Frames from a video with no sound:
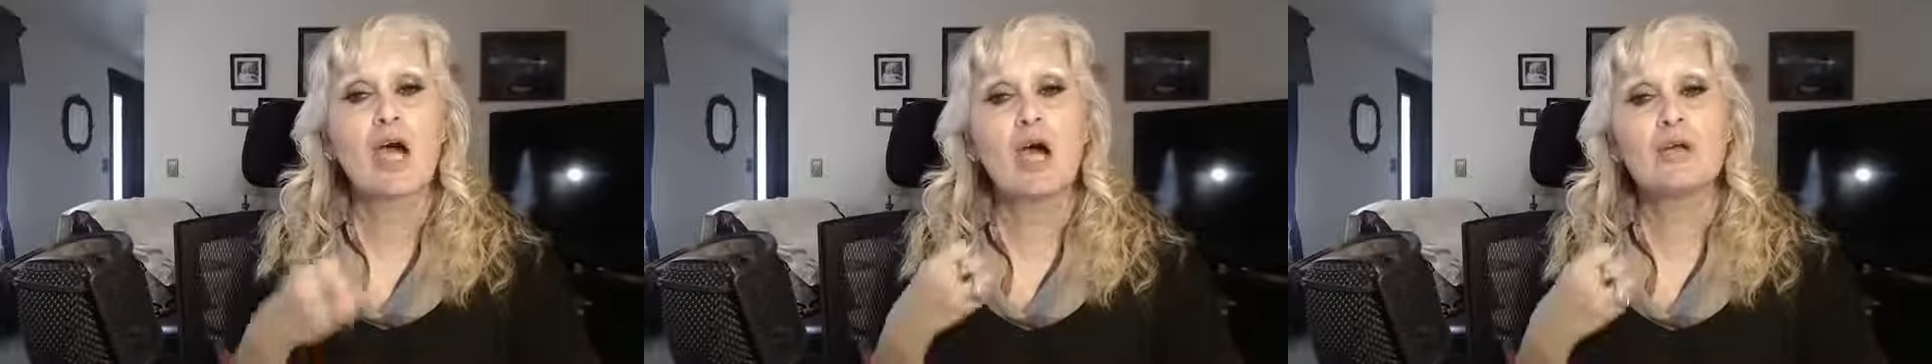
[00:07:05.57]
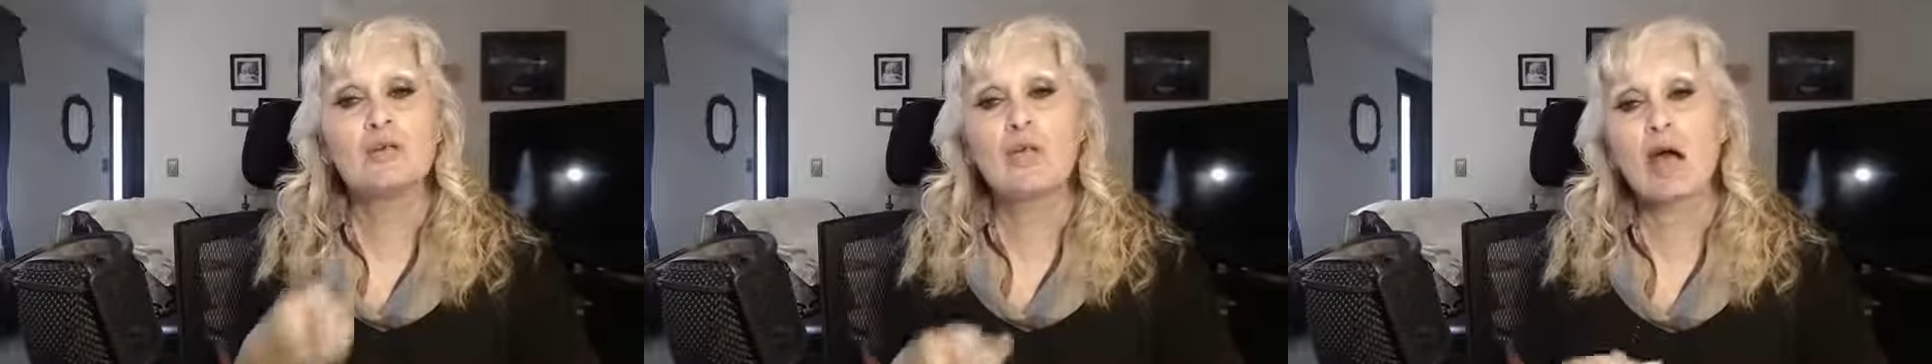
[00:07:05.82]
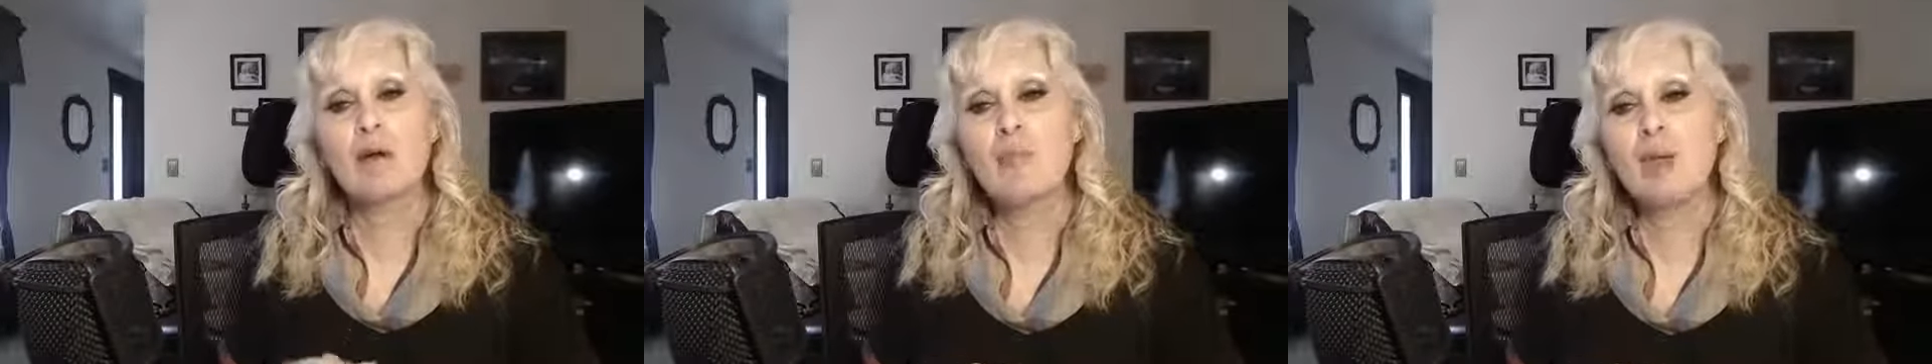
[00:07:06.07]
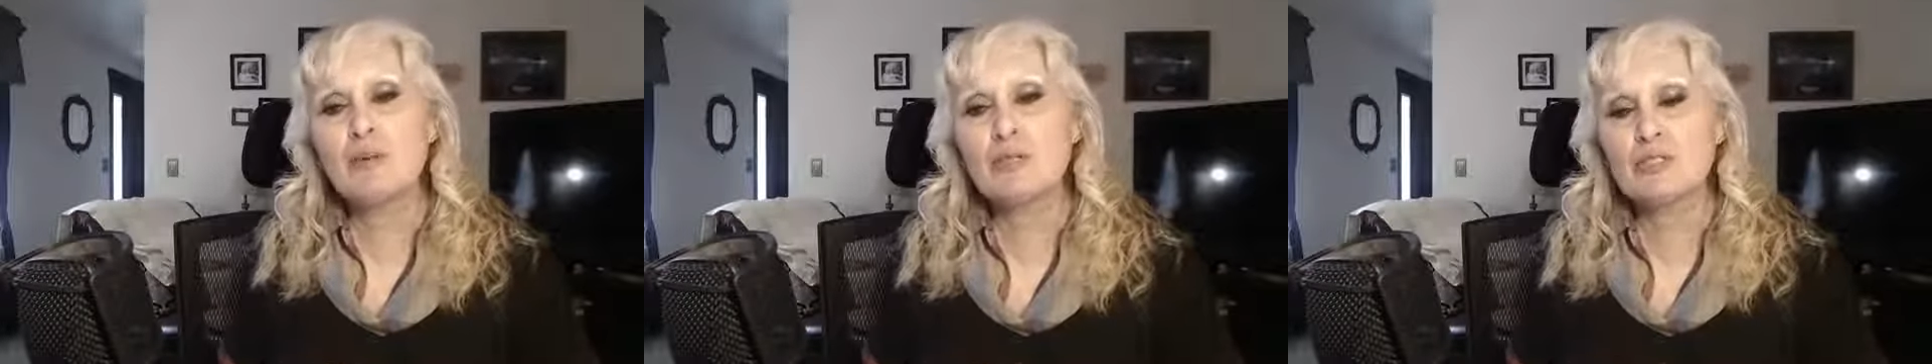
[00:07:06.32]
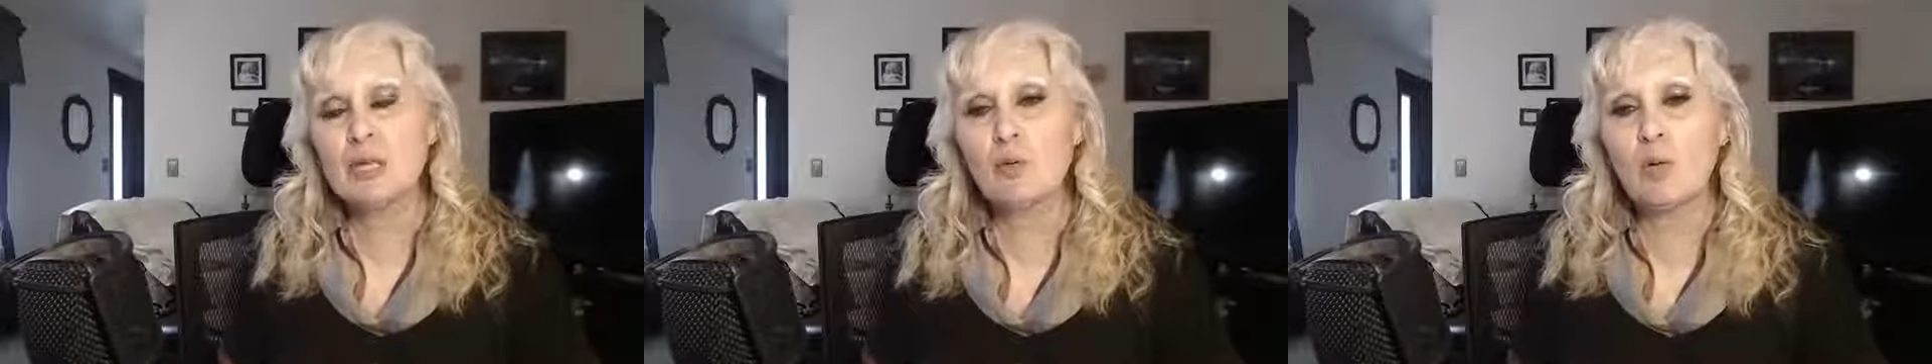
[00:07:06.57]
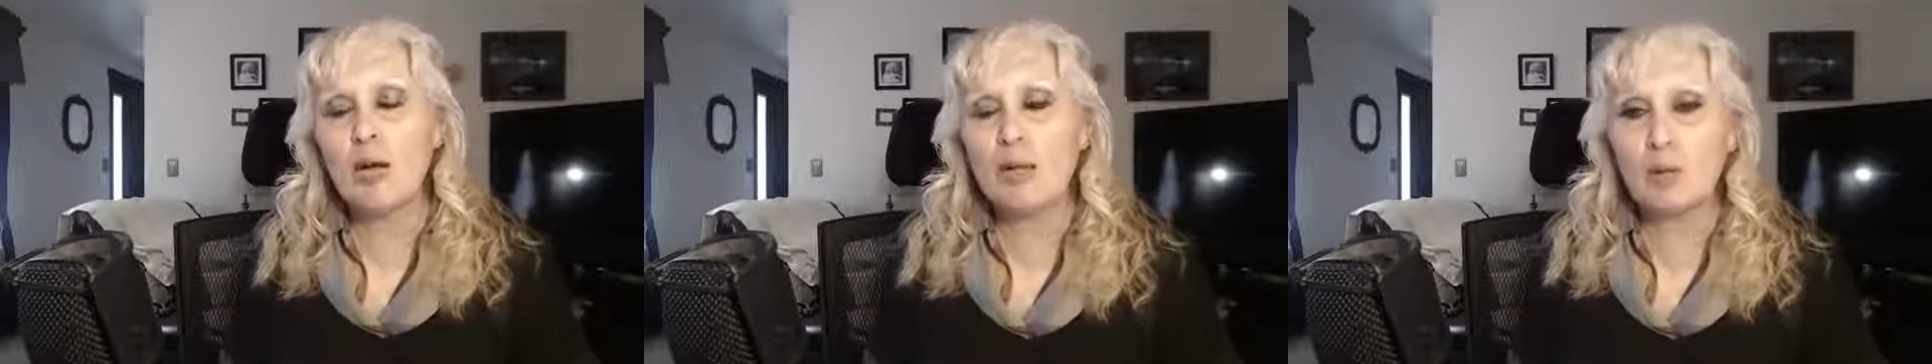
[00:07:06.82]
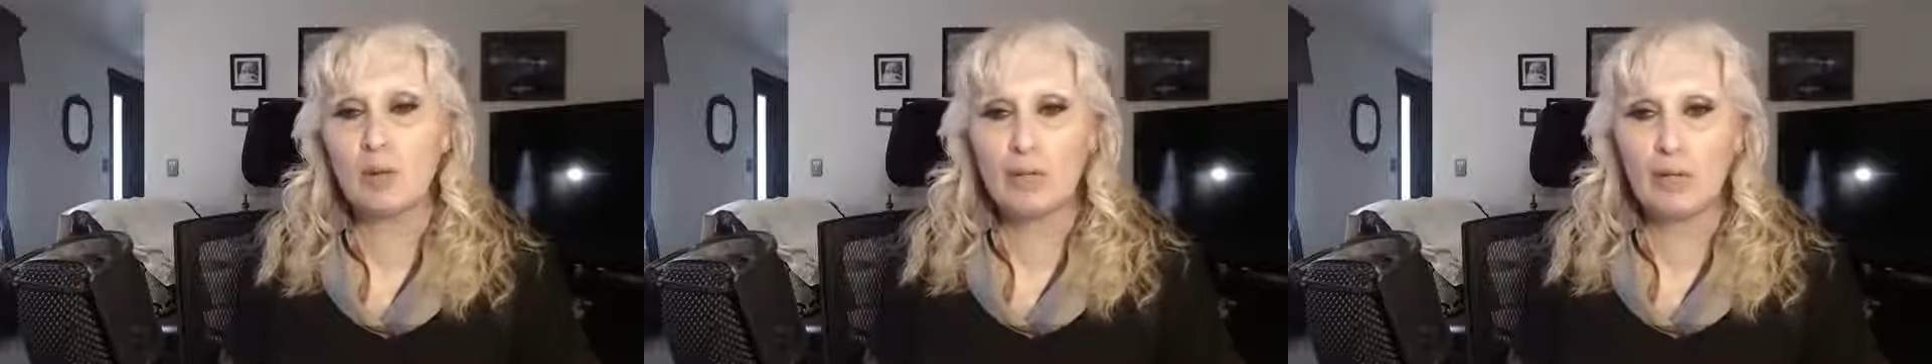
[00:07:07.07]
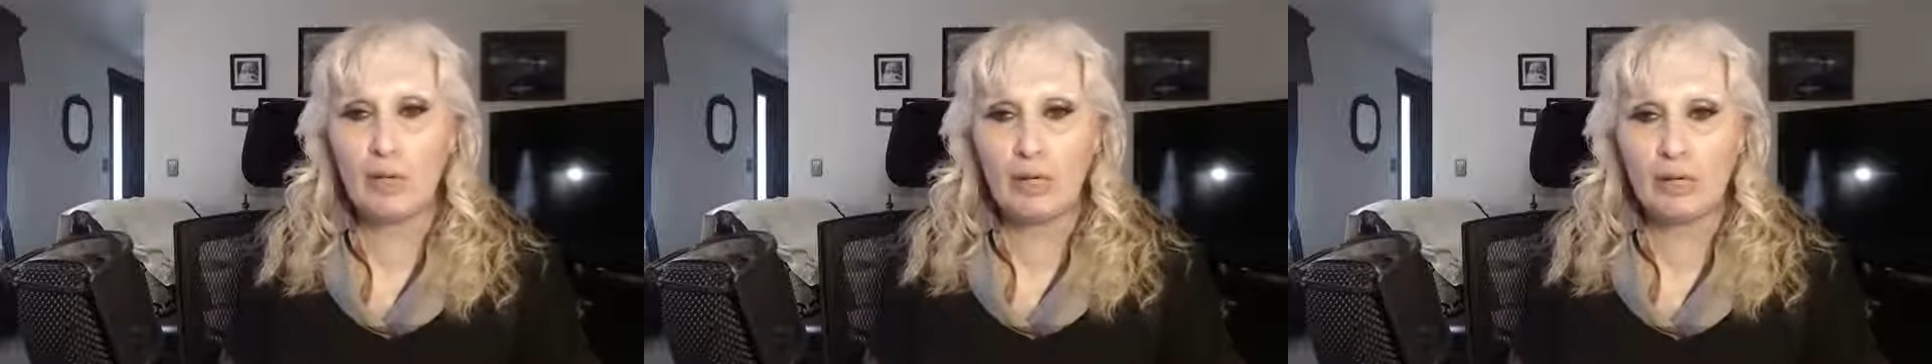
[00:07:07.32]
you're not maybe you're saying well i don't want to
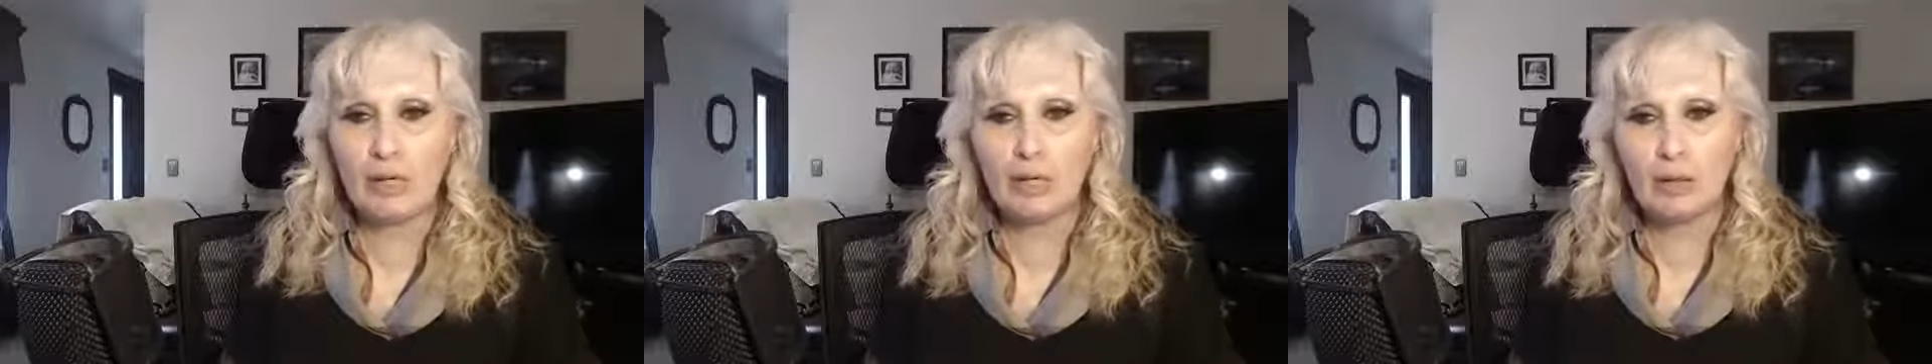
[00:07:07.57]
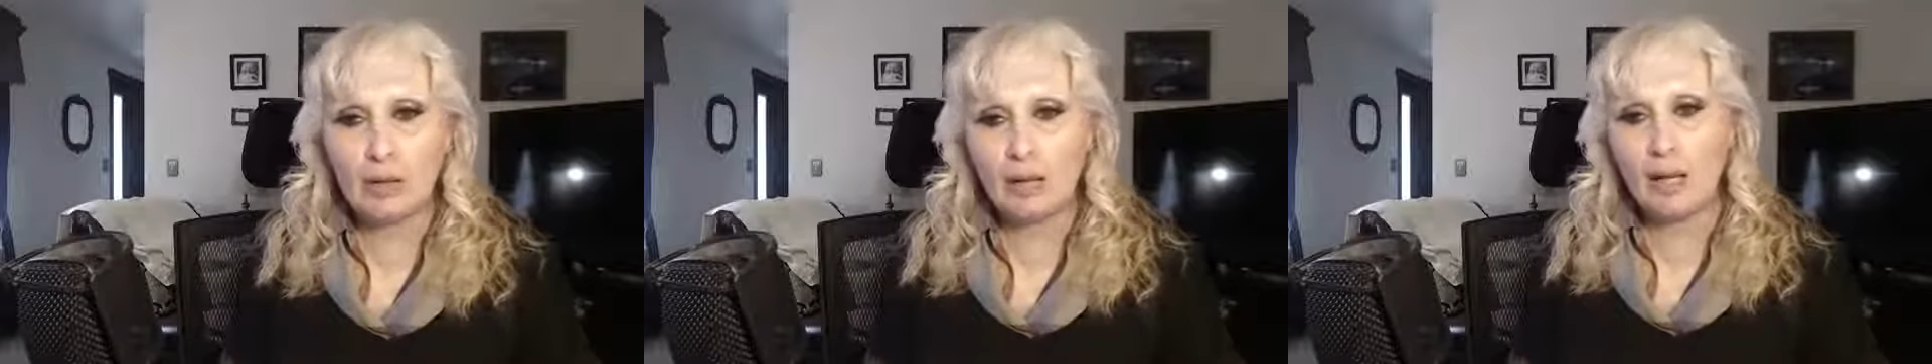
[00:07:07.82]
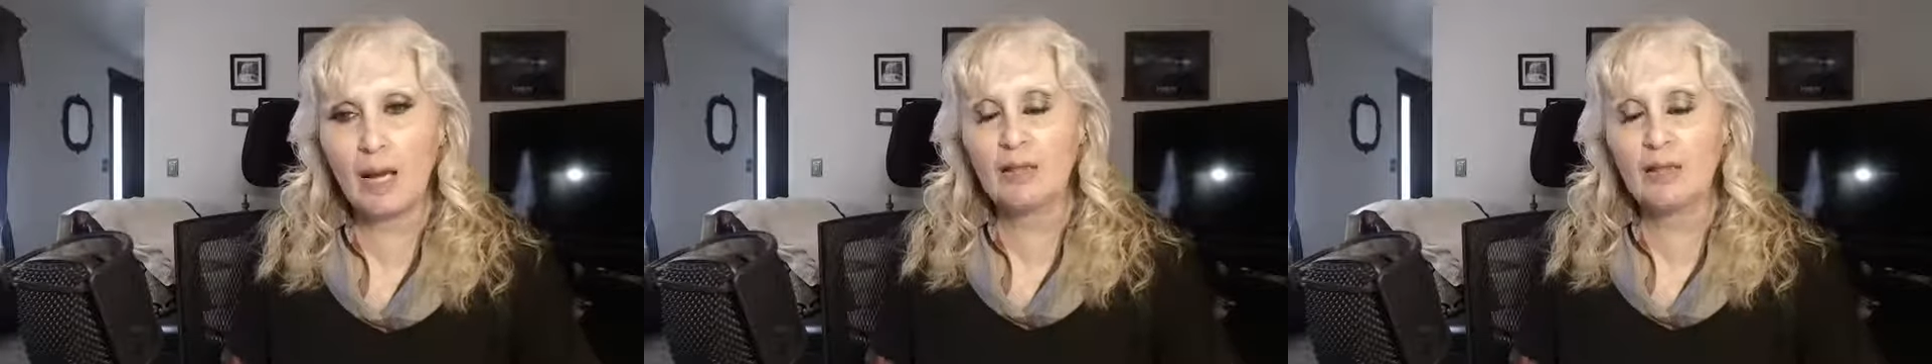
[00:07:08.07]
be greedy I,